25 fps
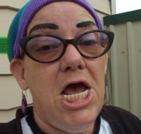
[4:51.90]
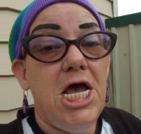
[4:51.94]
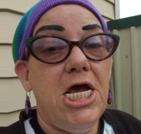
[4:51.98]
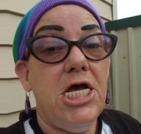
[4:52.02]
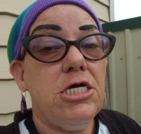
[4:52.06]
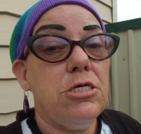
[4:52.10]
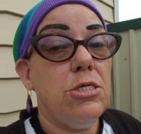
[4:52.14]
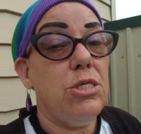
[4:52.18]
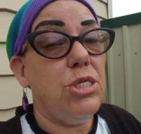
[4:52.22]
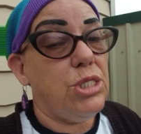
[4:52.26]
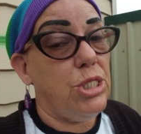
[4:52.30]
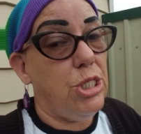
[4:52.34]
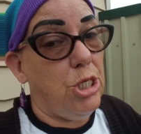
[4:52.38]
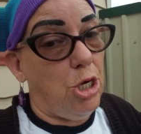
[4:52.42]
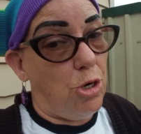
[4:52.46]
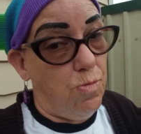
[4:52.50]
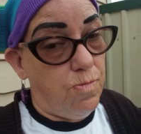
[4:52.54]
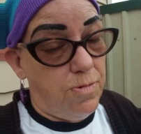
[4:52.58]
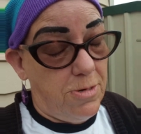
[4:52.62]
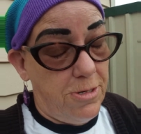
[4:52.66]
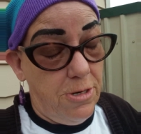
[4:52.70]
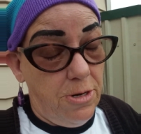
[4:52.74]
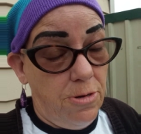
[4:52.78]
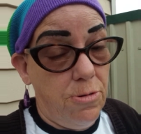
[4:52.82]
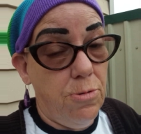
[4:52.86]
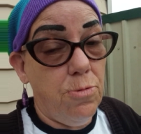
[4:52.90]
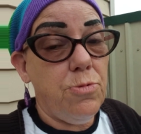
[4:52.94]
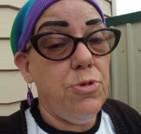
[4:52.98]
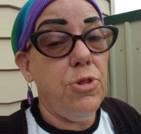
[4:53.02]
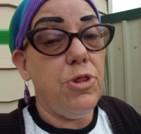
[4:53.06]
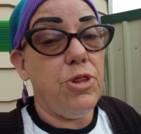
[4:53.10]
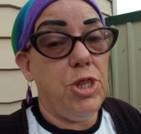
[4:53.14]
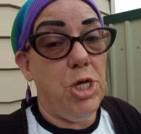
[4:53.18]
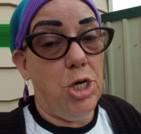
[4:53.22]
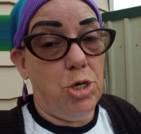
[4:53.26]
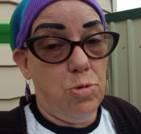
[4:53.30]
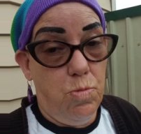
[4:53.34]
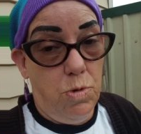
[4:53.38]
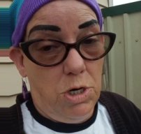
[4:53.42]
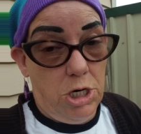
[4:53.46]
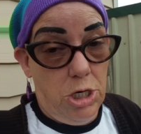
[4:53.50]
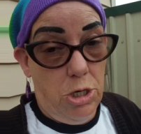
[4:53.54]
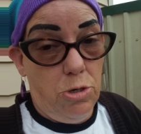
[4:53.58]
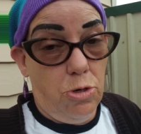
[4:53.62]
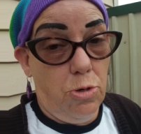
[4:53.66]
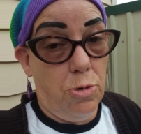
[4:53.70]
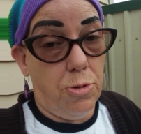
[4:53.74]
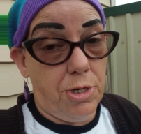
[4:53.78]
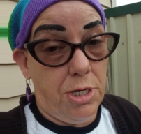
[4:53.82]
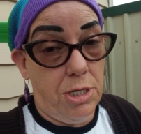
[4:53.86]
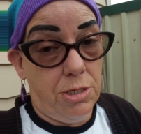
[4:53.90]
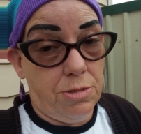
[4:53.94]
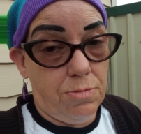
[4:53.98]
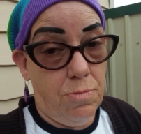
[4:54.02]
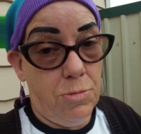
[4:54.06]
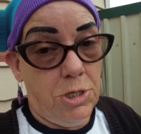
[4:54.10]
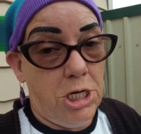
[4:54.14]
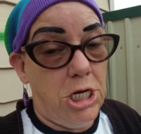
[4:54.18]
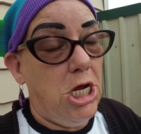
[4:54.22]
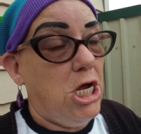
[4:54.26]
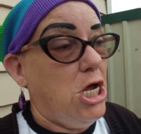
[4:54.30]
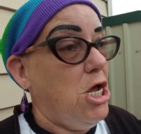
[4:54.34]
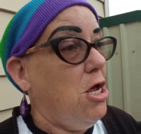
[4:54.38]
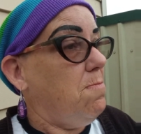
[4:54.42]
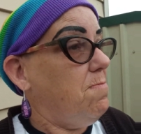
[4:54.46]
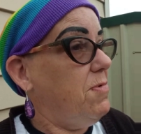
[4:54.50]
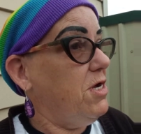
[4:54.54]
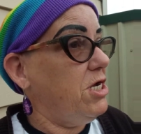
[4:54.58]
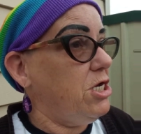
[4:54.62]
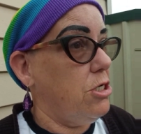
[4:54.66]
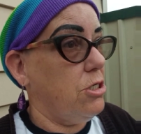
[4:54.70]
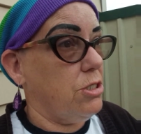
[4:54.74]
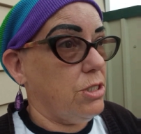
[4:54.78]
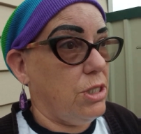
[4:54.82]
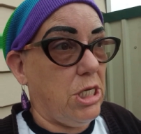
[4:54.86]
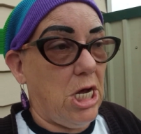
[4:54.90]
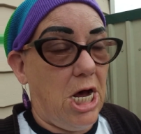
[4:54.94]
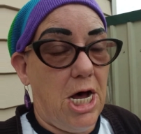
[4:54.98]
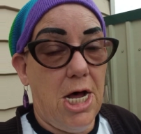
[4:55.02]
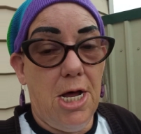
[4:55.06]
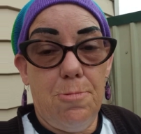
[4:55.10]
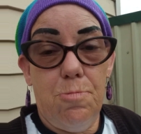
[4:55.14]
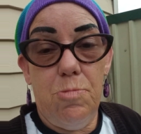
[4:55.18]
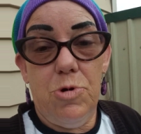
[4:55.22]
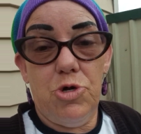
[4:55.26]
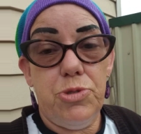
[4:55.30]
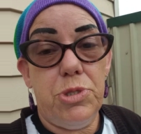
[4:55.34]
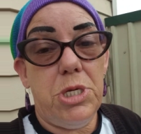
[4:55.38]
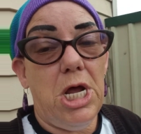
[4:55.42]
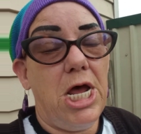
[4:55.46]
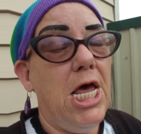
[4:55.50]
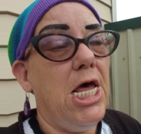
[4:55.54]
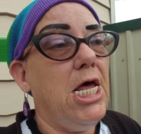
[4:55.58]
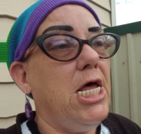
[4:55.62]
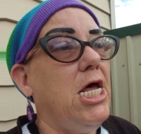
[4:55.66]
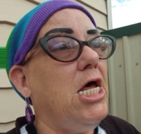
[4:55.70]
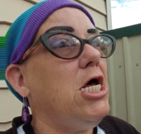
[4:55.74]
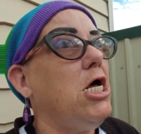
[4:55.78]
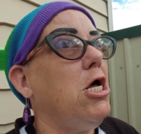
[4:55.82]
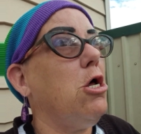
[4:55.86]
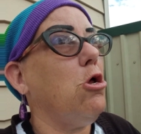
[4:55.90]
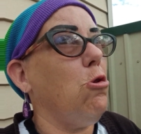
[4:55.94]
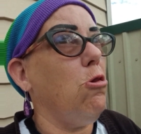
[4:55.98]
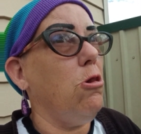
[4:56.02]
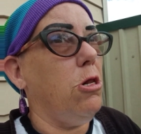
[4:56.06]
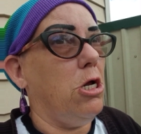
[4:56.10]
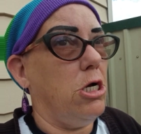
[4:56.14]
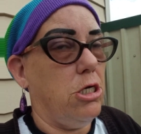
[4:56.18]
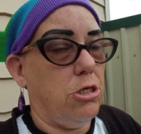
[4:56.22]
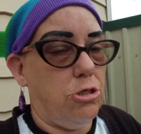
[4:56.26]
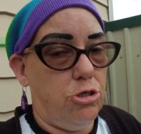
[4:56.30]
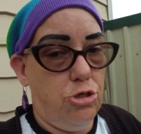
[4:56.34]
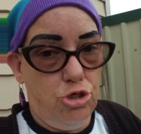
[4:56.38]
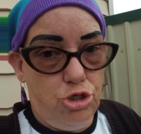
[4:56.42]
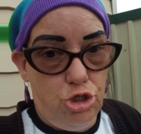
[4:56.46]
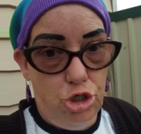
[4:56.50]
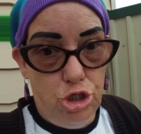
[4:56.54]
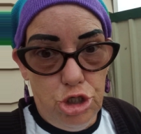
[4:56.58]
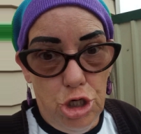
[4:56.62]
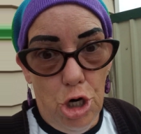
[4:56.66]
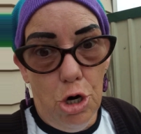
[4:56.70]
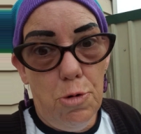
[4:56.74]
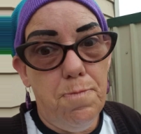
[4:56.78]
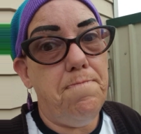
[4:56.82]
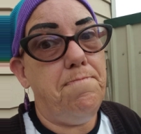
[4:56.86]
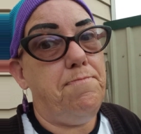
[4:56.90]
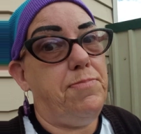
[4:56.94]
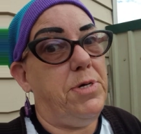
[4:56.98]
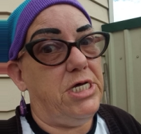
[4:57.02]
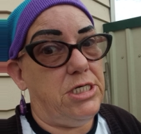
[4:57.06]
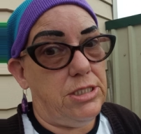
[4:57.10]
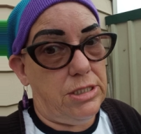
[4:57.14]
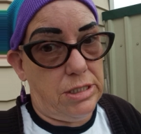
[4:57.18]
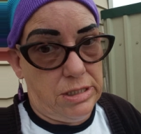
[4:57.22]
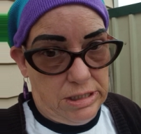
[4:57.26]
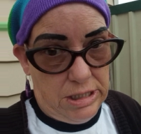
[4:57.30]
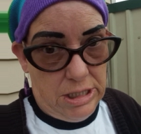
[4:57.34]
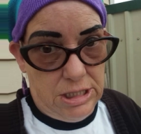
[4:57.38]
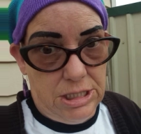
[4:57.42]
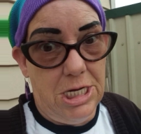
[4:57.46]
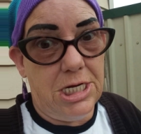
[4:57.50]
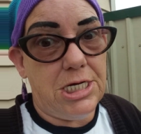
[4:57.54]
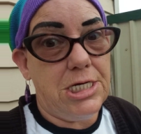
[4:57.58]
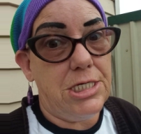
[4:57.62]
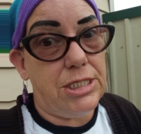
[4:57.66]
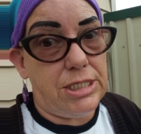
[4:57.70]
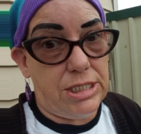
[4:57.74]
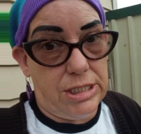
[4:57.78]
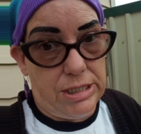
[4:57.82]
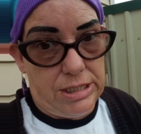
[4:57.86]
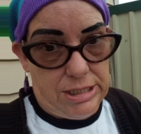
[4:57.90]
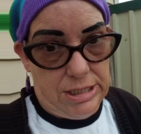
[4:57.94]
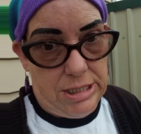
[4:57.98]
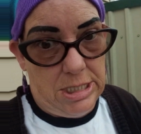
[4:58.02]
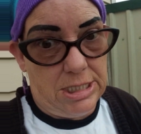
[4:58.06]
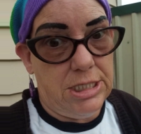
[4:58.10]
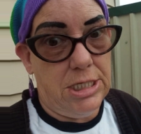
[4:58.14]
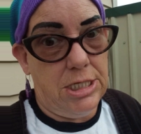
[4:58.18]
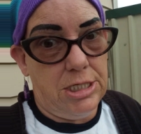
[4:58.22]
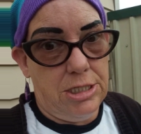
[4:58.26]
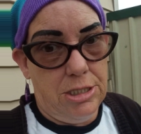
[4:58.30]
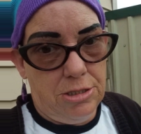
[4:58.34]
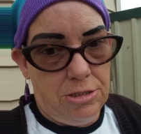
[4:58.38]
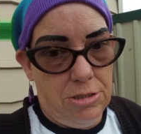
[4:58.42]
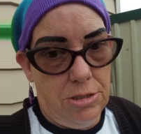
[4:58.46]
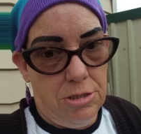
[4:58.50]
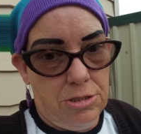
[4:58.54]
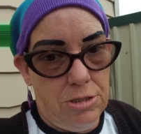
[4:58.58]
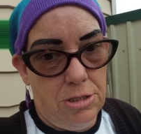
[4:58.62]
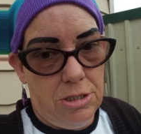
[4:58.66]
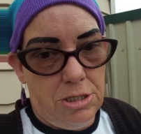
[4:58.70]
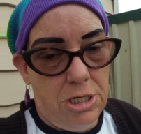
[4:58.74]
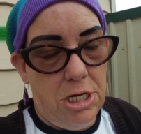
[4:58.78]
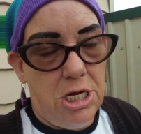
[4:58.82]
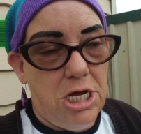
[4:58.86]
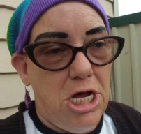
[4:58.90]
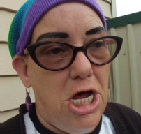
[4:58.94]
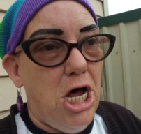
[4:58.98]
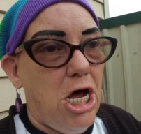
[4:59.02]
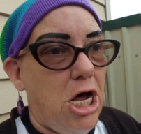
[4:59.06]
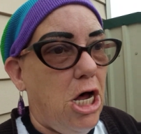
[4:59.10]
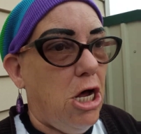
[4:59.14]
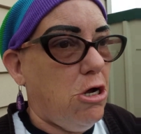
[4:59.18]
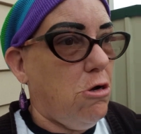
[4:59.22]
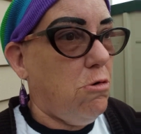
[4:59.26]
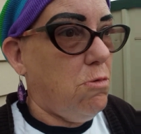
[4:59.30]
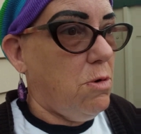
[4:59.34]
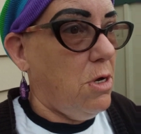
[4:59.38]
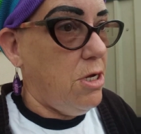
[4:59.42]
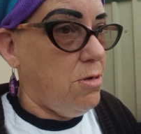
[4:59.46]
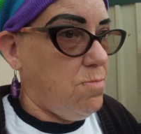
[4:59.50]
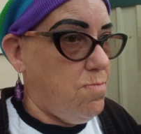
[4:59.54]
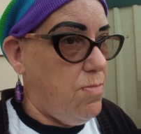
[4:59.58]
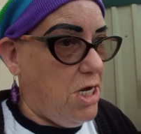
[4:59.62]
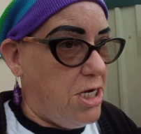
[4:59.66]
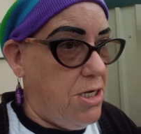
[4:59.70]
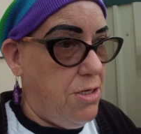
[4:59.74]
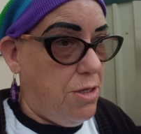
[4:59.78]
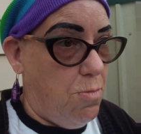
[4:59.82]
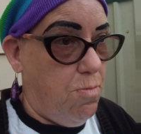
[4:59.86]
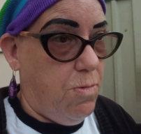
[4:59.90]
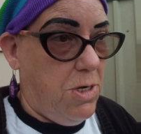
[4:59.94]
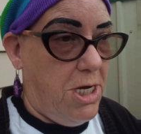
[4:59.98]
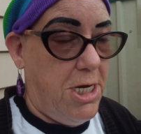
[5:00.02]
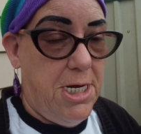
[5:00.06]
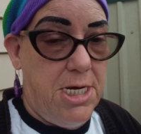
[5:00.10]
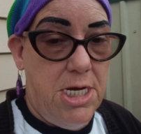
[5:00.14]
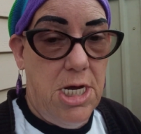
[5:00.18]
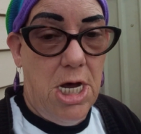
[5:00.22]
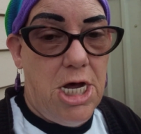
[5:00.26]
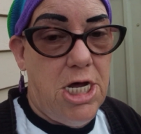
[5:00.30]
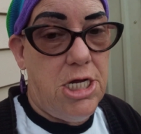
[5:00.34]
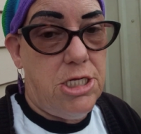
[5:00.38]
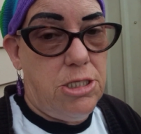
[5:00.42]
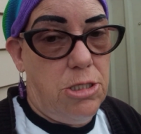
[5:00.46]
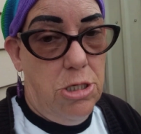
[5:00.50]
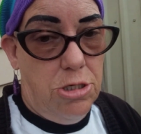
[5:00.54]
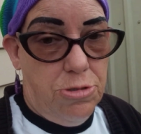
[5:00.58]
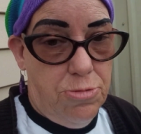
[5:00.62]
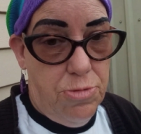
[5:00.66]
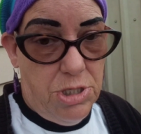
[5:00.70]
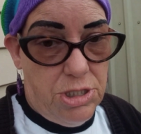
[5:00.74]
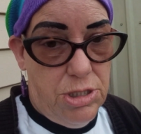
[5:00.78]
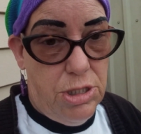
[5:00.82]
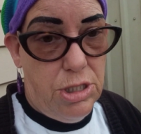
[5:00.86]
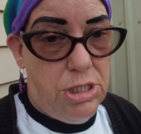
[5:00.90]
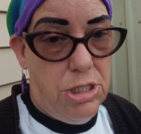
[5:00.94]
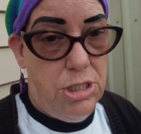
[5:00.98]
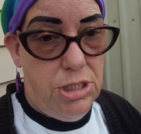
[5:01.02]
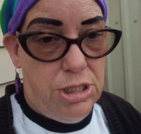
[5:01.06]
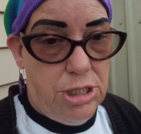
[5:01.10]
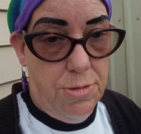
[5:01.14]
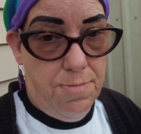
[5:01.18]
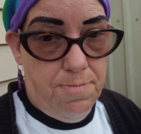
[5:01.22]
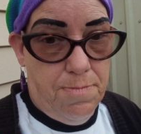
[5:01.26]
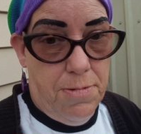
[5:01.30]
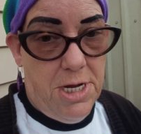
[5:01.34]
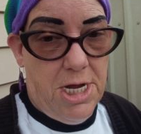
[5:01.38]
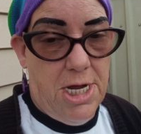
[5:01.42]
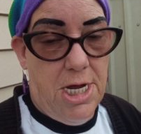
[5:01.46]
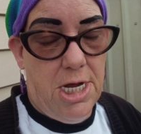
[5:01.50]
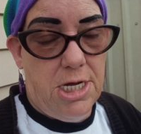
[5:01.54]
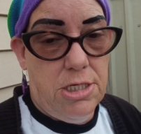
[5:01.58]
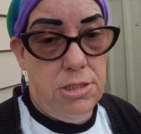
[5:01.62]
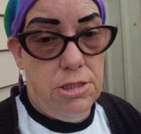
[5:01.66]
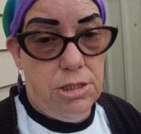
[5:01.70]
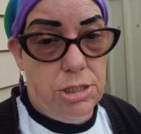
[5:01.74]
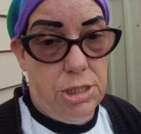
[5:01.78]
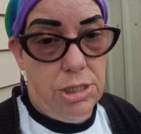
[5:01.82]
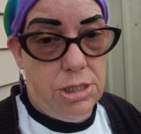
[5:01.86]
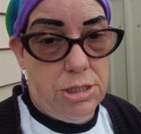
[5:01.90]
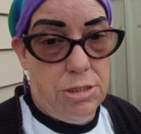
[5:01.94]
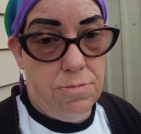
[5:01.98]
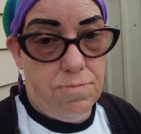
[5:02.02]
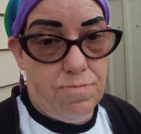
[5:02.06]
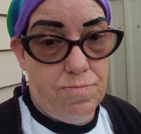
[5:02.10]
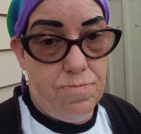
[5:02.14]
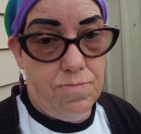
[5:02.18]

And so will the world, because I will tell your business. Oh, and by the way, I know this is a fact.